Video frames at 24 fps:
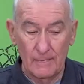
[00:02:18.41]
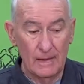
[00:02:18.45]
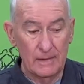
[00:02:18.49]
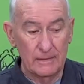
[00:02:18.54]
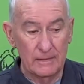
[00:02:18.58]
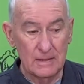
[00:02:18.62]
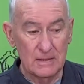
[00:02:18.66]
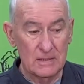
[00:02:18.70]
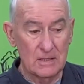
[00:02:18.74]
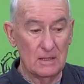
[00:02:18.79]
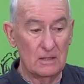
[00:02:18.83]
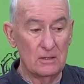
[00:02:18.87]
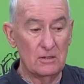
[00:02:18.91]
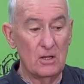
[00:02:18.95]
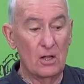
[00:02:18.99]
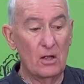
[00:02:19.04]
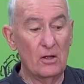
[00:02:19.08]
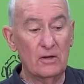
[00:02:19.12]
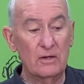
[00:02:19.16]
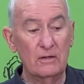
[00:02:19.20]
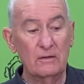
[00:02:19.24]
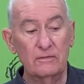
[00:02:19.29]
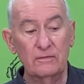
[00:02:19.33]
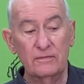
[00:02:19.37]
There's a lot
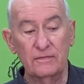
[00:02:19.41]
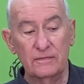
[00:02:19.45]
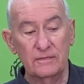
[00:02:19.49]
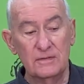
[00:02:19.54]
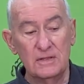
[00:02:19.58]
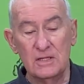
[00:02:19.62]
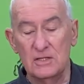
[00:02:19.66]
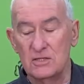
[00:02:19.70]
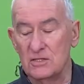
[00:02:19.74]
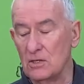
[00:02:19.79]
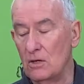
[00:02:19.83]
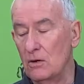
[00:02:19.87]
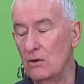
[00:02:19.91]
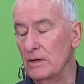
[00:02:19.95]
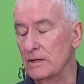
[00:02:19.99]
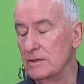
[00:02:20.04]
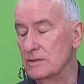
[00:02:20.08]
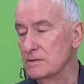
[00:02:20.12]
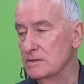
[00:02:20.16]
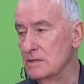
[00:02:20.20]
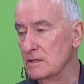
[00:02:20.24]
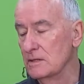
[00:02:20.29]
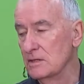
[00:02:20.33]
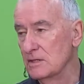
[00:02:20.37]
of
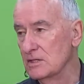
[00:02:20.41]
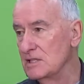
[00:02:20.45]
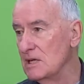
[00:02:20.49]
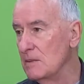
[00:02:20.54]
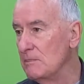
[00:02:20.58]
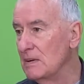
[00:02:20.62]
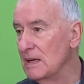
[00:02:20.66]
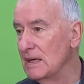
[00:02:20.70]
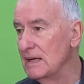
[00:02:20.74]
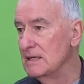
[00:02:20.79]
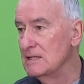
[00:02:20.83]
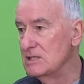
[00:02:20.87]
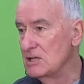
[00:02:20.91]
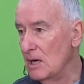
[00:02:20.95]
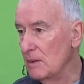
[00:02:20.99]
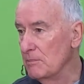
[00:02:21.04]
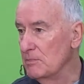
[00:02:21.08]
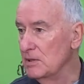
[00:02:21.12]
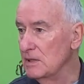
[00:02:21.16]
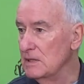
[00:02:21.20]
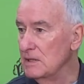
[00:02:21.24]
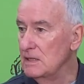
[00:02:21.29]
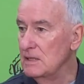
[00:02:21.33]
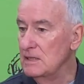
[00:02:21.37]
designs that are typically
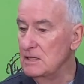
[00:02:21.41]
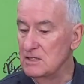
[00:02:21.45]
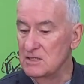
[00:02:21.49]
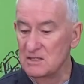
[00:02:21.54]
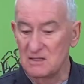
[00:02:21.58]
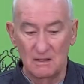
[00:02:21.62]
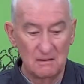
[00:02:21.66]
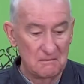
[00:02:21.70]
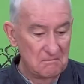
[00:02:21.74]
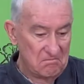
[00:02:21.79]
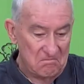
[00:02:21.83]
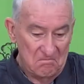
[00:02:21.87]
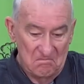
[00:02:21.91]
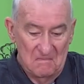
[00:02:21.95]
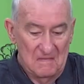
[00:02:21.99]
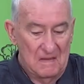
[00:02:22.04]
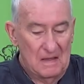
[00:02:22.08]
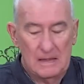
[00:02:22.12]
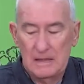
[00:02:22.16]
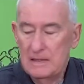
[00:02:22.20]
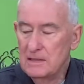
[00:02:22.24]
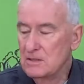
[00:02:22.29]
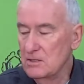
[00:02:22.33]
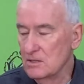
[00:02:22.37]
Japanese.
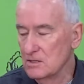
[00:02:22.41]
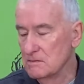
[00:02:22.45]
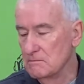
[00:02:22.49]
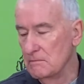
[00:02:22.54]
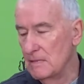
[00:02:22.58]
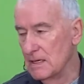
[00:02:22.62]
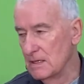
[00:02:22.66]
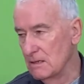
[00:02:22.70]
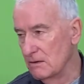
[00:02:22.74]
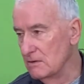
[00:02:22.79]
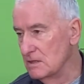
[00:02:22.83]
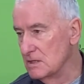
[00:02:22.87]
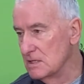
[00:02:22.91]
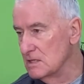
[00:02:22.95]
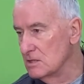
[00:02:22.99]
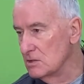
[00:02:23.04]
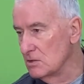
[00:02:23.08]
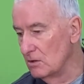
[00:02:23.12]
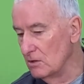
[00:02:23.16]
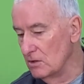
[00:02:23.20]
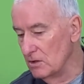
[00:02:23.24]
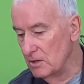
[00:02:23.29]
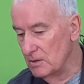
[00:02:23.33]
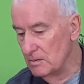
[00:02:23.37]
It doesn't matter, it's
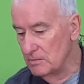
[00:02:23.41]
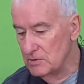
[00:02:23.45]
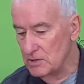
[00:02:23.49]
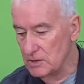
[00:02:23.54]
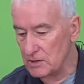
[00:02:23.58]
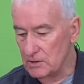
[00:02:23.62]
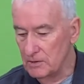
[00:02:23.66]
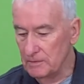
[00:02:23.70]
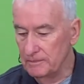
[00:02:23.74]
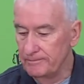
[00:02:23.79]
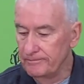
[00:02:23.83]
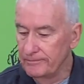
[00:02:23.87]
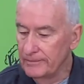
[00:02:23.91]
entirely up to you.